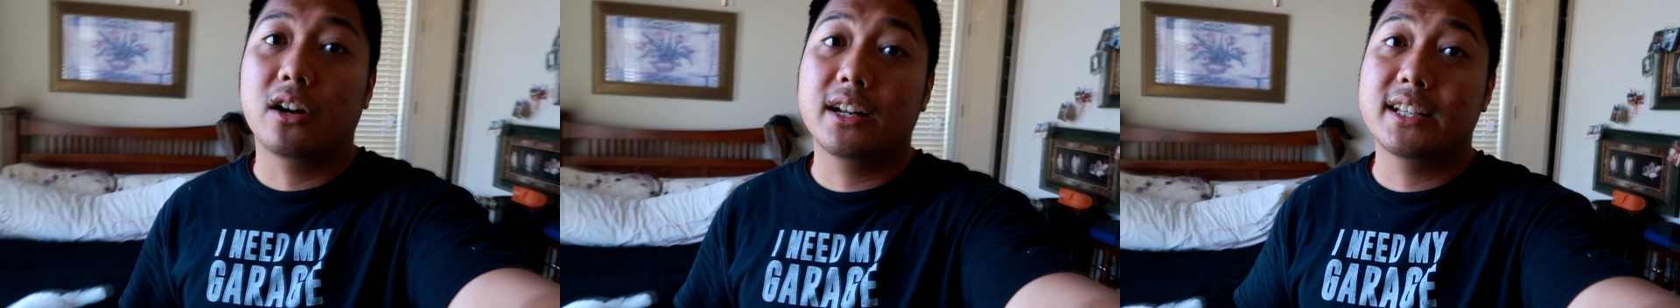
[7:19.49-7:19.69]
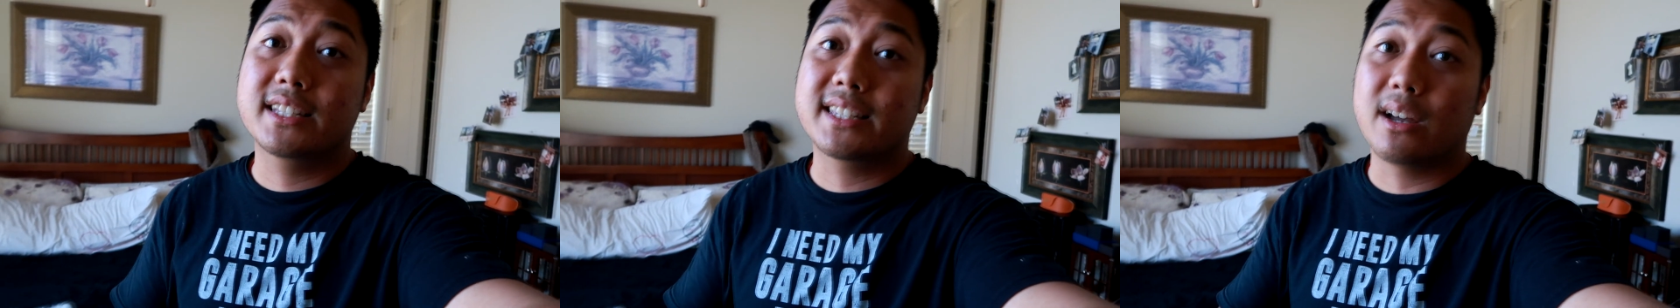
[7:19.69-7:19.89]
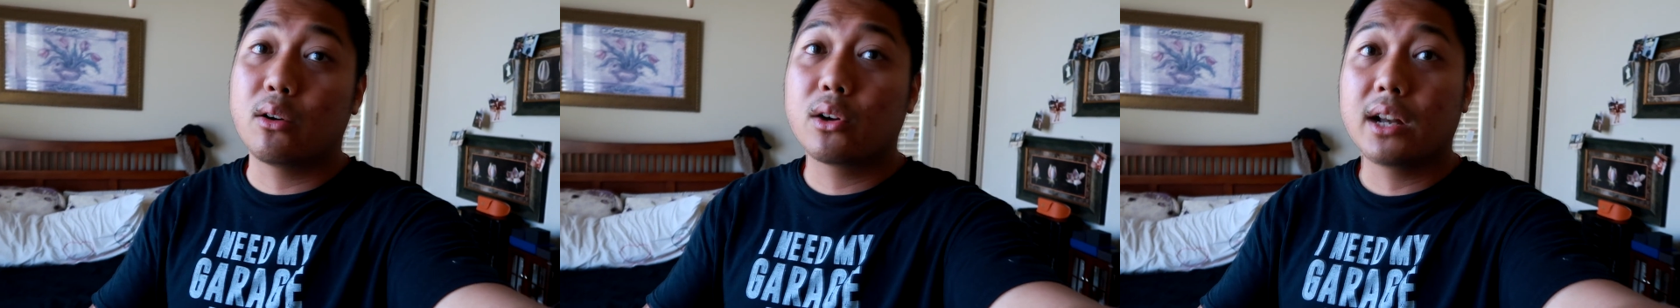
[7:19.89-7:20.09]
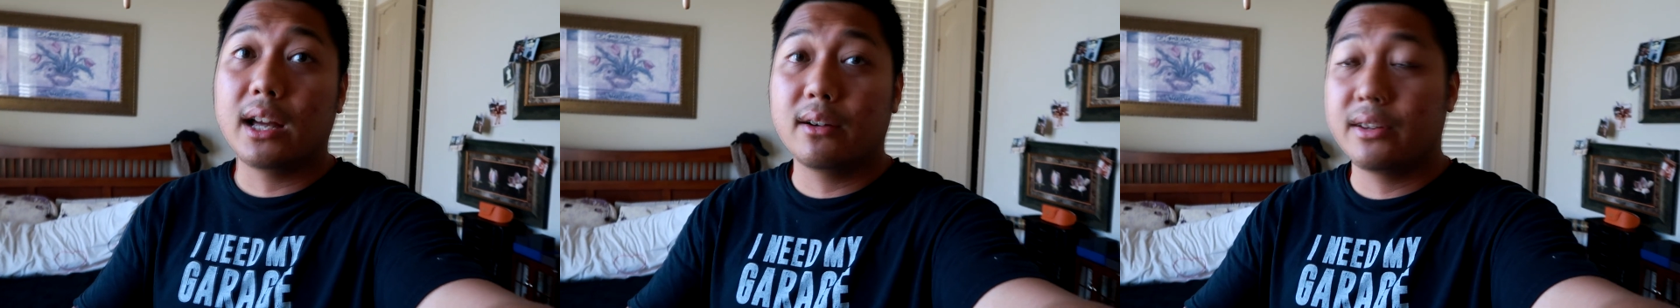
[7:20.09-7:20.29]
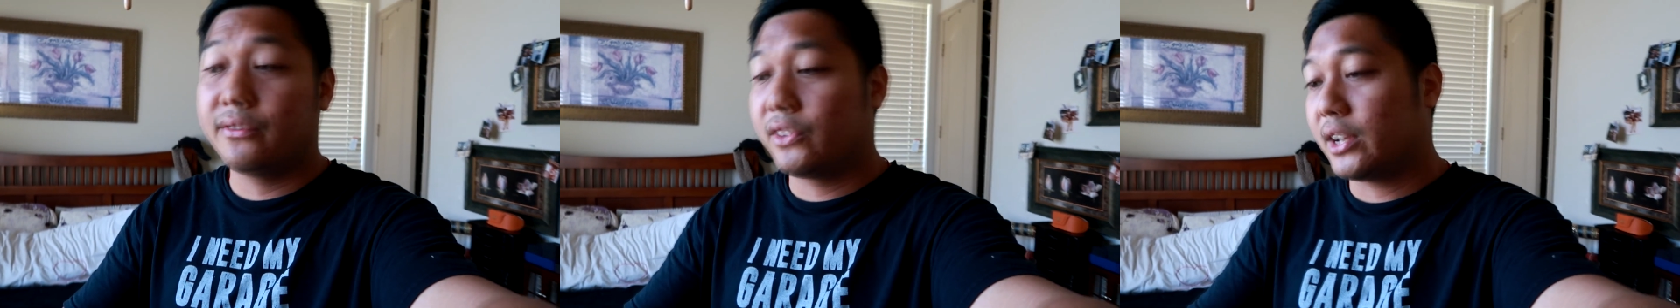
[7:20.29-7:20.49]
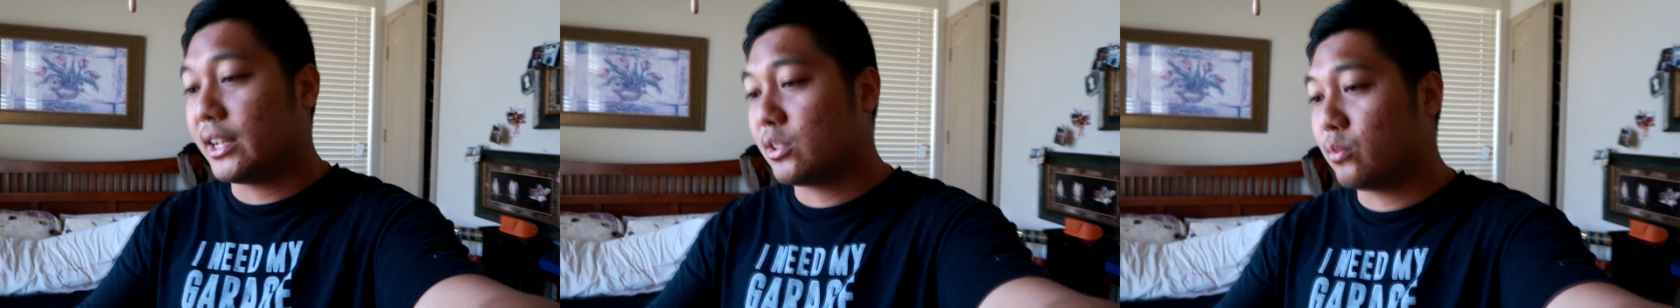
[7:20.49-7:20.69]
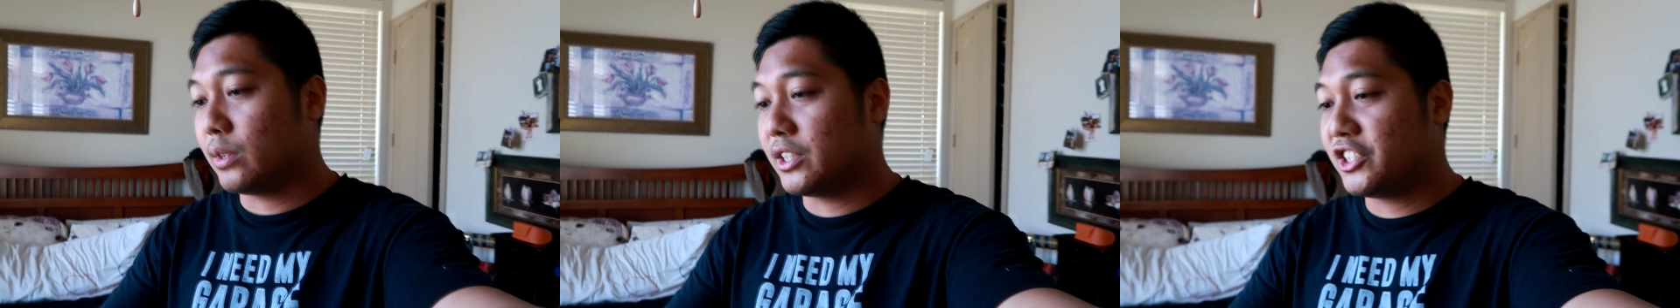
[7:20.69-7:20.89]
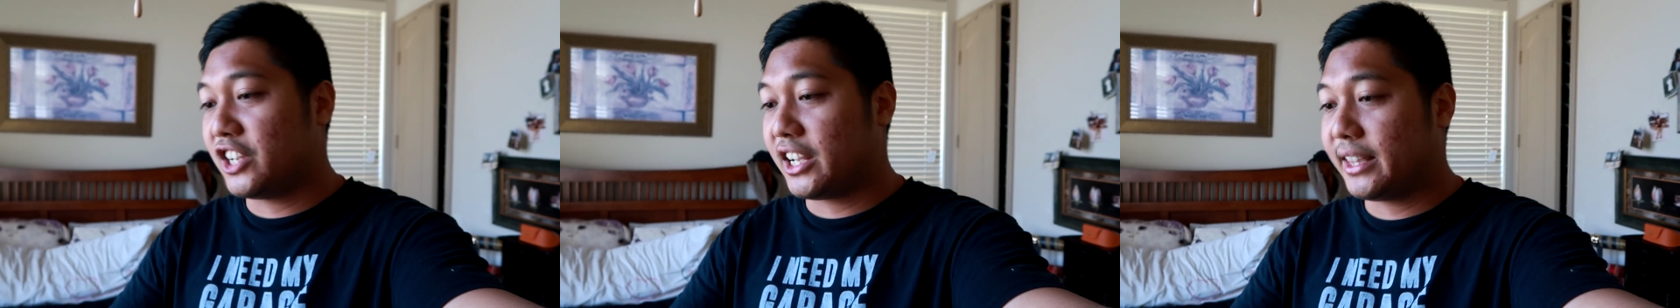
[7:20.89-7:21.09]
on his SoundCloud if you guys
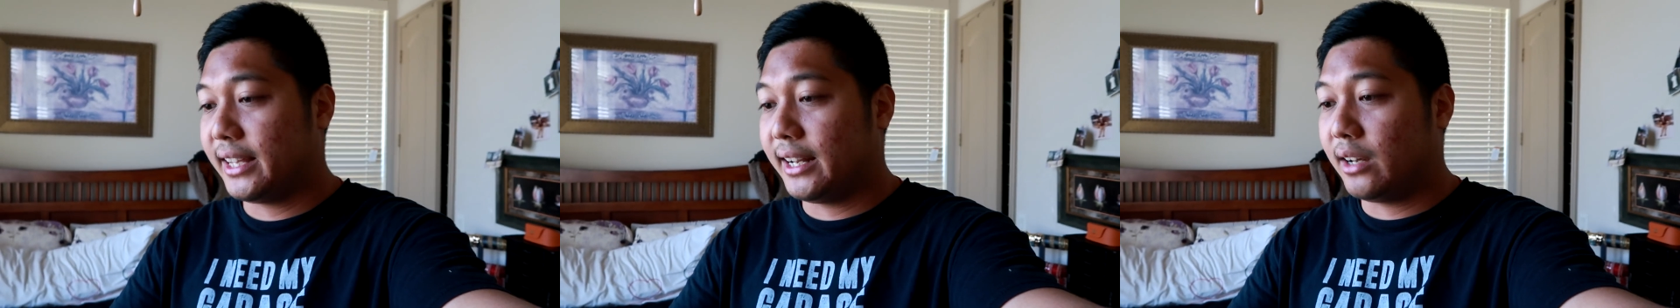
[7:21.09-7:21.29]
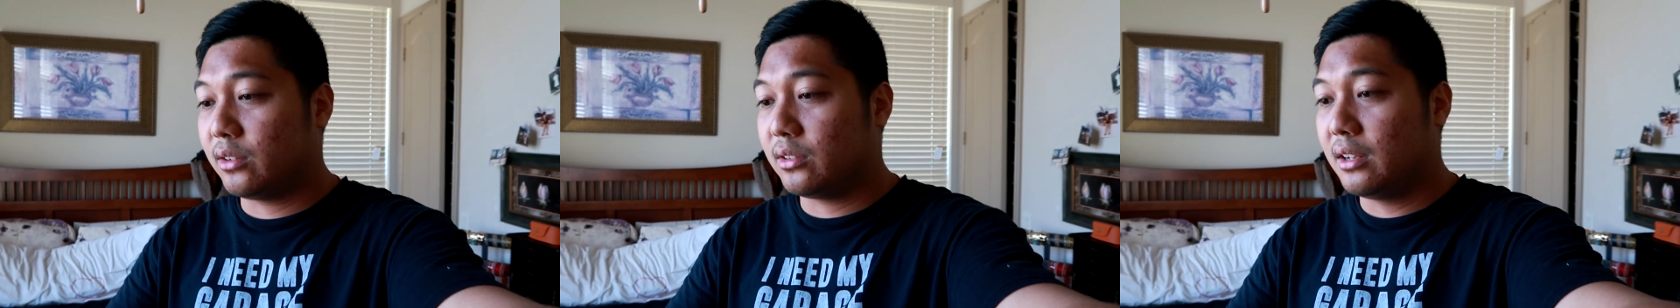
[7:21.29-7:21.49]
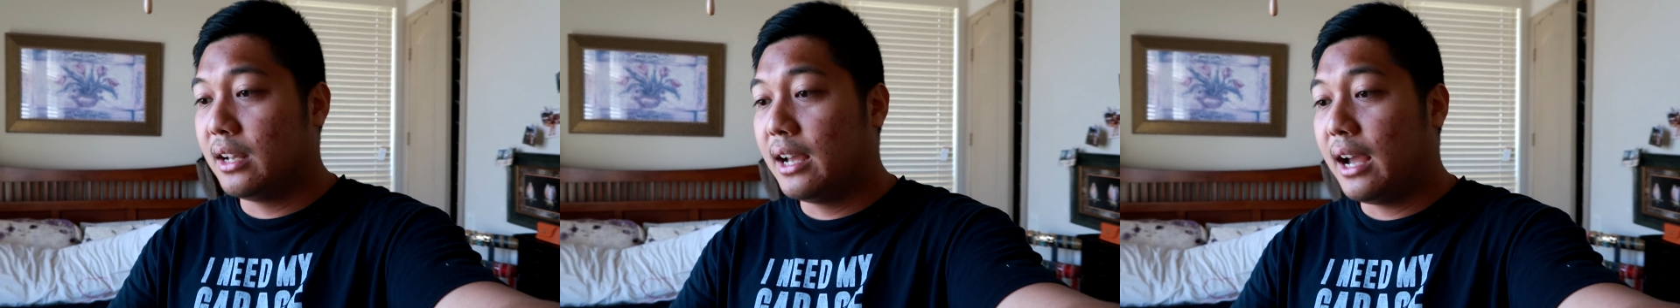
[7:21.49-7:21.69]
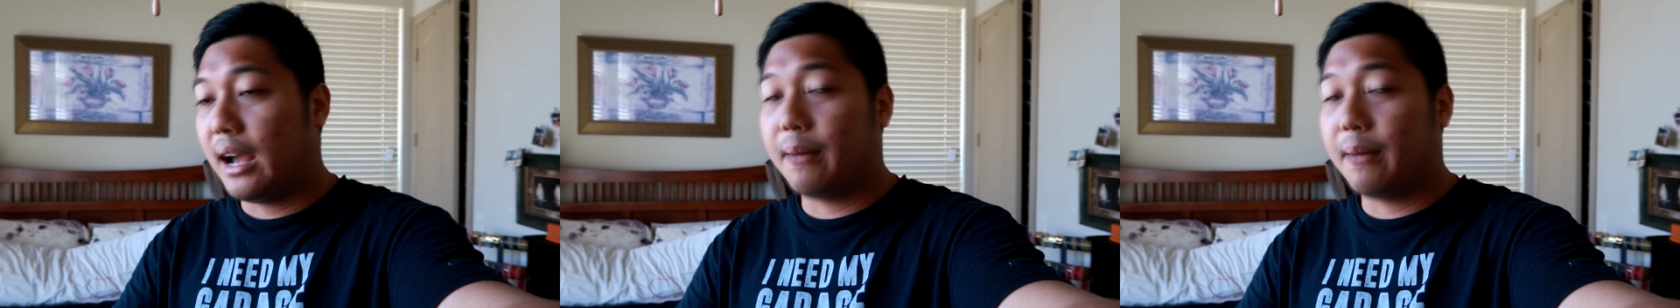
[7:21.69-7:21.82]
want to check that out.